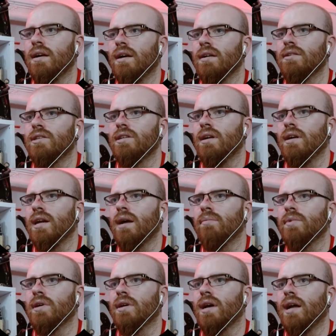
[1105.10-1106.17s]
Yeah, he
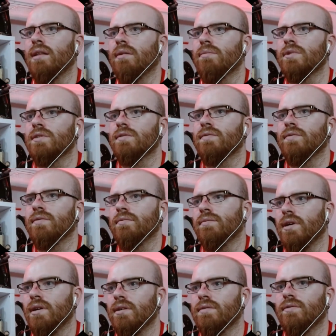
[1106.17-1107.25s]
grabbed the condoms
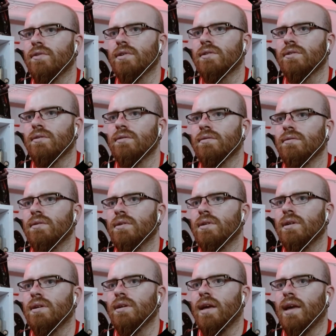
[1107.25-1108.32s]
for her, so
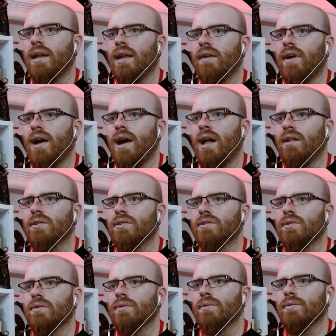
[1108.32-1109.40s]
they can have
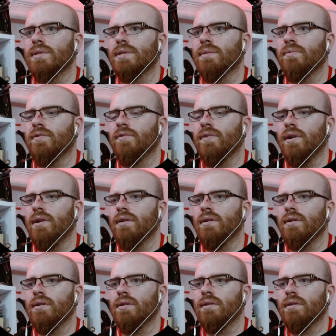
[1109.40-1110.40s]
also some fun.